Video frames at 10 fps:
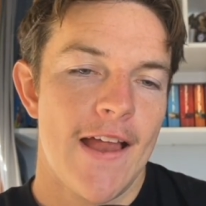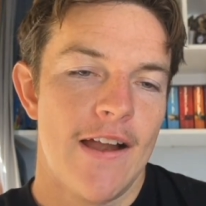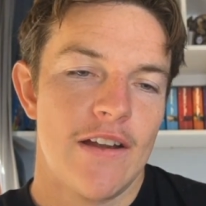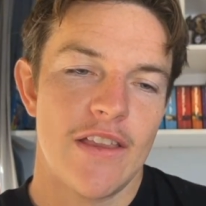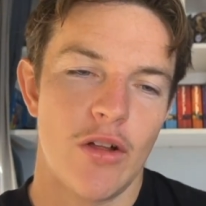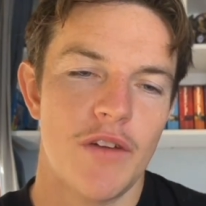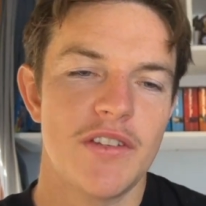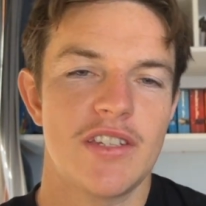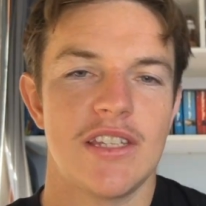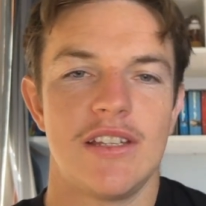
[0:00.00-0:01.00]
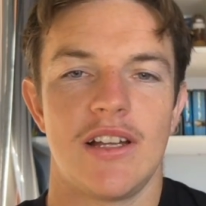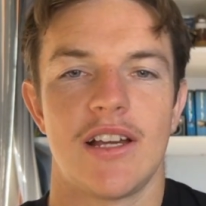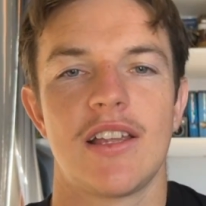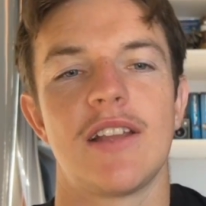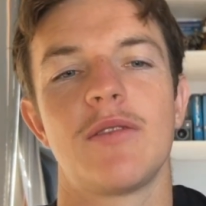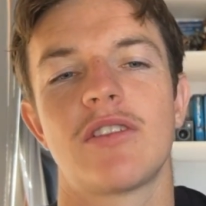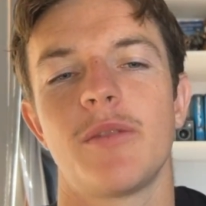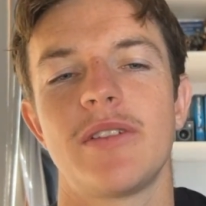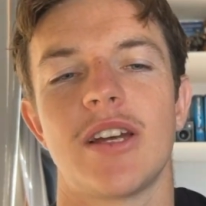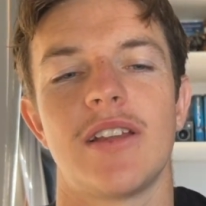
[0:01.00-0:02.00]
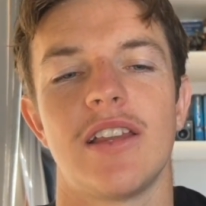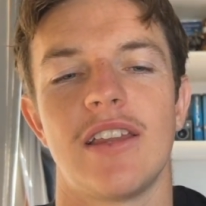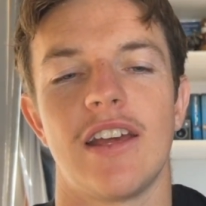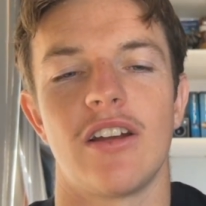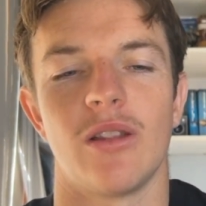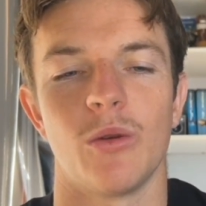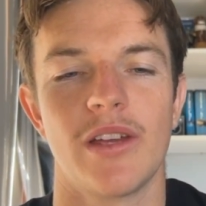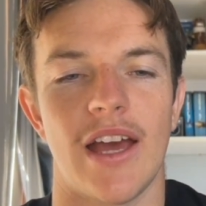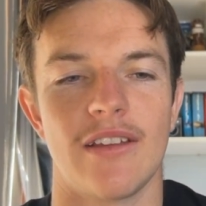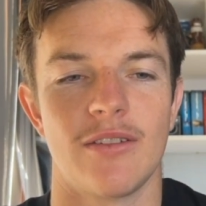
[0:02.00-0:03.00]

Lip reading: they'll obviously, it's going to be something that they're going to look at